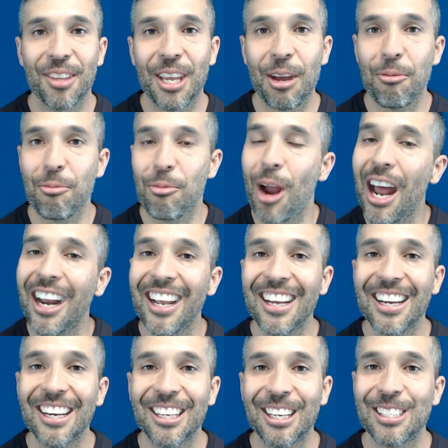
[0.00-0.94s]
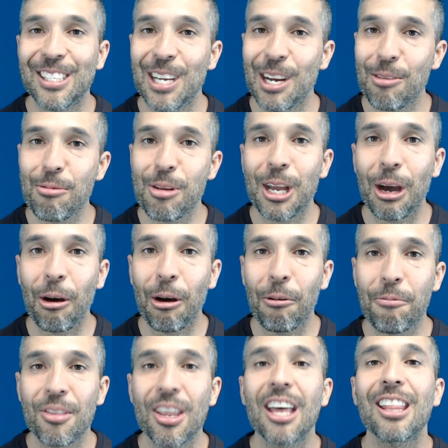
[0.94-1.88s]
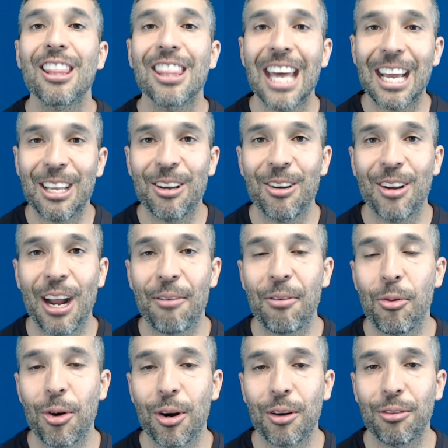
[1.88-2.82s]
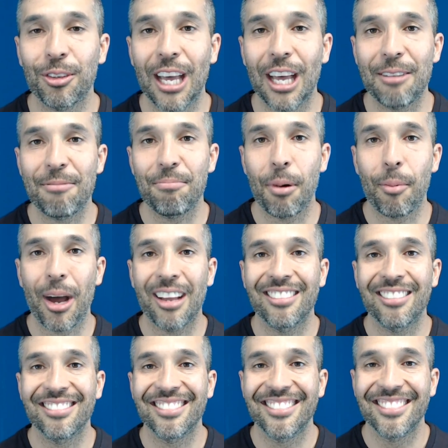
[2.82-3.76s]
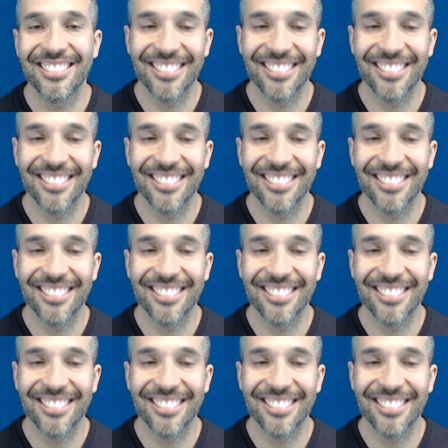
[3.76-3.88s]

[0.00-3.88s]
Get ready, because here we go. Thank you, and have a wonderful night. Bye-bye.